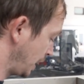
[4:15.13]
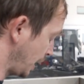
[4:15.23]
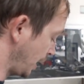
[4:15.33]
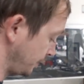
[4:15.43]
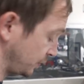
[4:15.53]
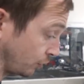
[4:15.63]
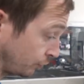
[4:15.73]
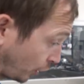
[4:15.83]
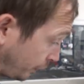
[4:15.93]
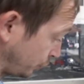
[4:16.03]
So
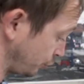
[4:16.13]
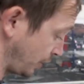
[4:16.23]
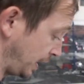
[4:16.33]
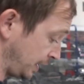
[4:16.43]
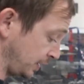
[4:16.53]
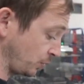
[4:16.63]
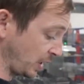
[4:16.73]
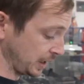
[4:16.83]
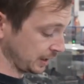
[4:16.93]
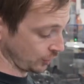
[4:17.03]
rifle drilling is
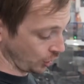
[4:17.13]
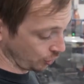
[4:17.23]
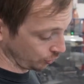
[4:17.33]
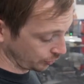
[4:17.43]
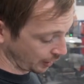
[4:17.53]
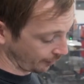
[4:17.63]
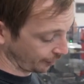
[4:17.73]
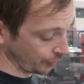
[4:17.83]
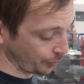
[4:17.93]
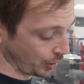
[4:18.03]
where there's a hole up
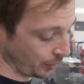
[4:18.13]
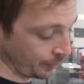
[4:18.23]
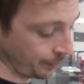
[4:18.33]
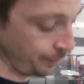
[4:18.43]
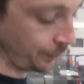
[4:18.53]
through the bottom